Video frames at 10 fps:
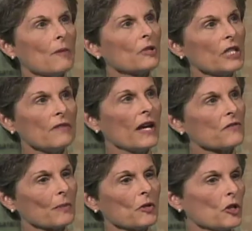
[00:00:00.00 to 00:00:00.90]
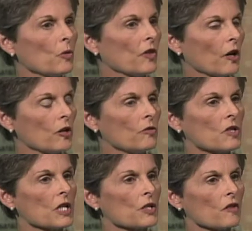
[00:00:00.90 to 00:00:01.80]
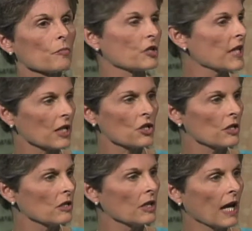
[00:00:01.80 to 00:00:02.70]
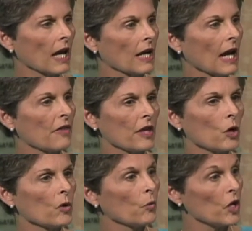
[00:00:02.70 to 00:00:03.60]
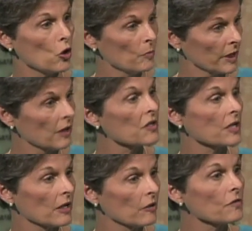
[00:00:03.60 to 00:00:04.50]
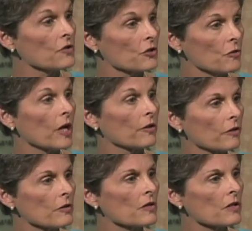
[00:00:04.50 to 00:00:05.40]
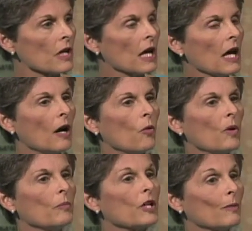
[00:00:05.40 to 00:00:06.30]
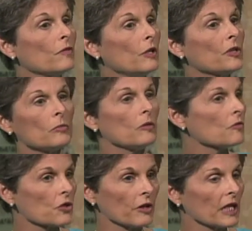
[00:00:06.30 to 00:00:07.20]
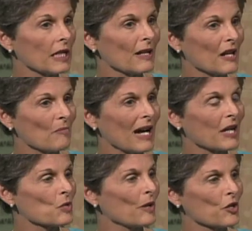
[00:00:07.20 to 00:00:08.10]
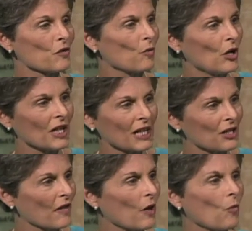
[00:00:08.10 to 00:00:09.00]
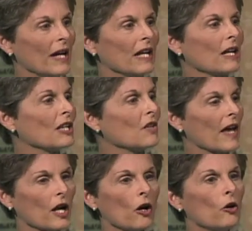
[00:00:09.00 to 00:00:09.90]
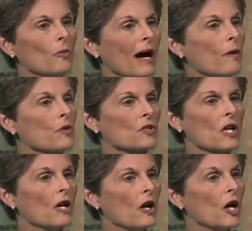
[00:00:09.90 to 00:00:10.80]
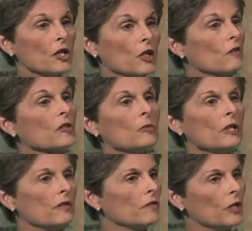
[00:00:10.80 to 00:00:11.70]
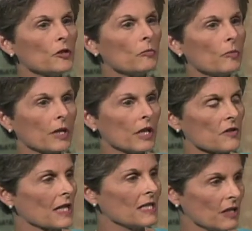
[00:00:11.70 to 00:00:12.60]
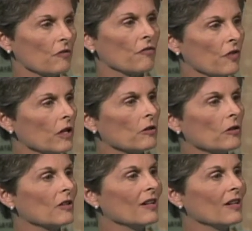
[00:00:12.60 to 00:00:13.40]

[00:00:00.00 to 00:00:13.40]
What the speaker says: believe, have something to do with our own sense of protection. And I think when we open ourselves to others, we become vulnerable. Certainly, in my experience of walking into that wedding, into that home, I was uncomfortable and vulnerable because I didn't feel